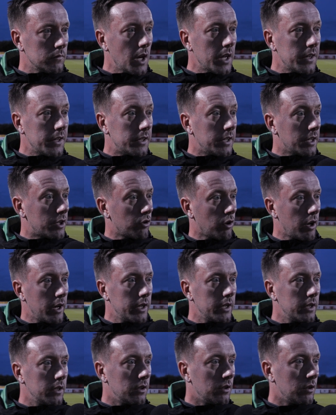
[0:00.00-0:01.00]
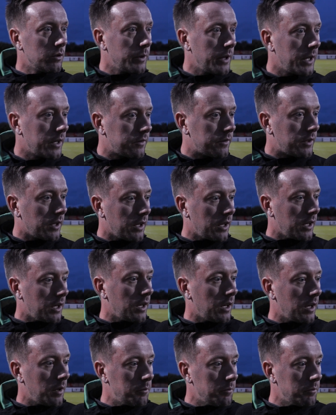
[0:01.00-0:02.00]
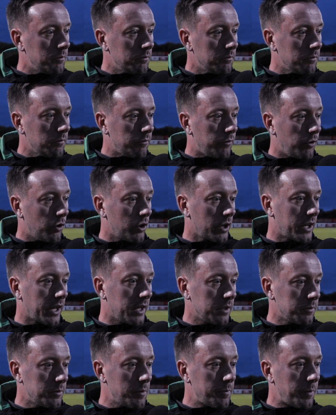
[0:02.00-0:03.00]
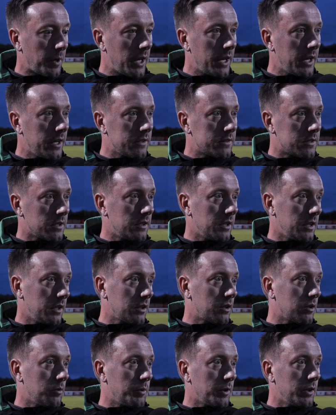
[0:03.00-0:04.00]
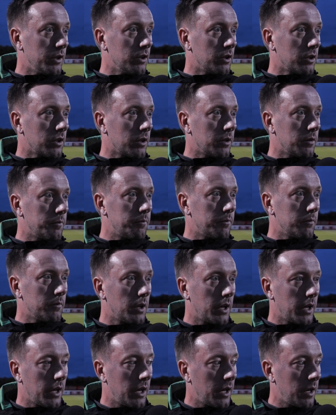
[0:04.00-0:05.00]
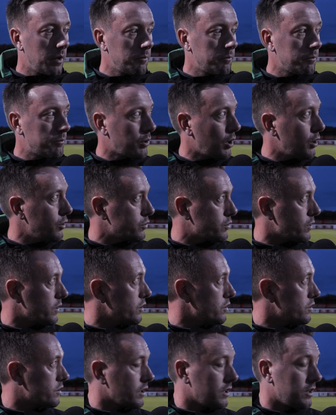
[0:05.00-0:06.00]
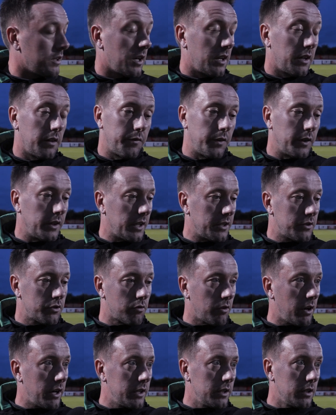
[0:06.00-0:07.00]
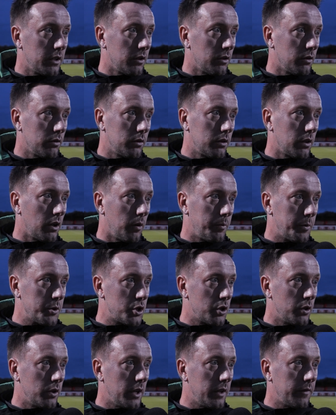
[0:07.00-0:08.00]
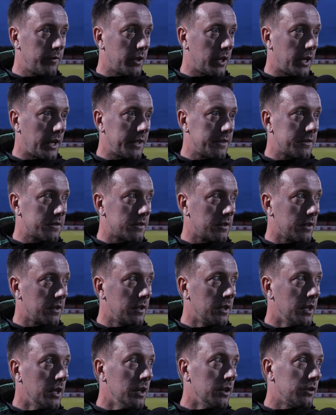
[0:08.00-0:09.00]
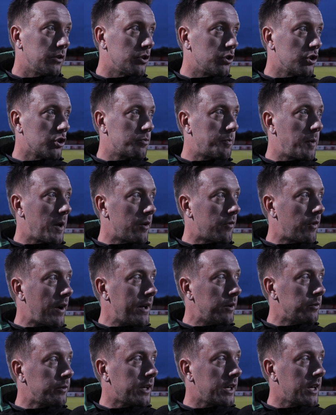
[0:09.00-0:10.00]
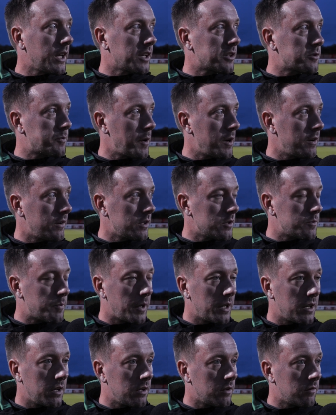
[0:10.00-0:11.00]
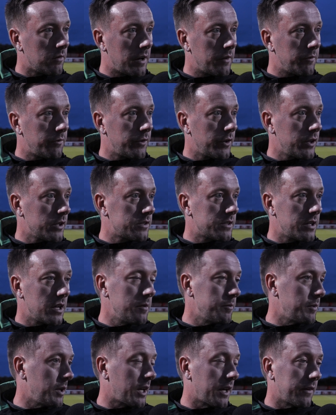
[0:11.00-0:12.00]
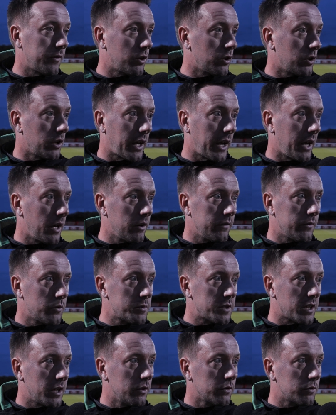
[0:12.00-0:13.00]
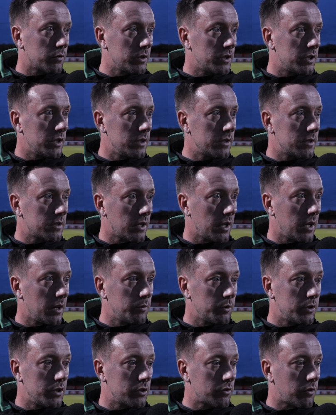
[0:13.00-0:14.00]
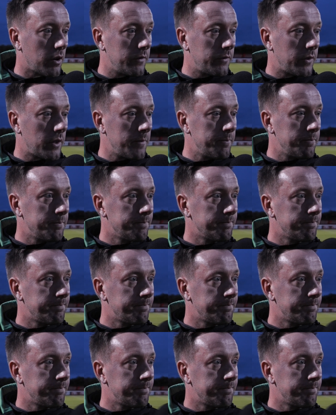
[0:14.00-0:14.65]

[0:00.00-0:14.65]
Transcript: Yeah, they did great. You know, we had four academy players and then a couple of younger pros with us, and I think that's great. You know, the opportunity for the lads to just be around it, experience being in around first team. They gave a good account of themselves, which is great for them.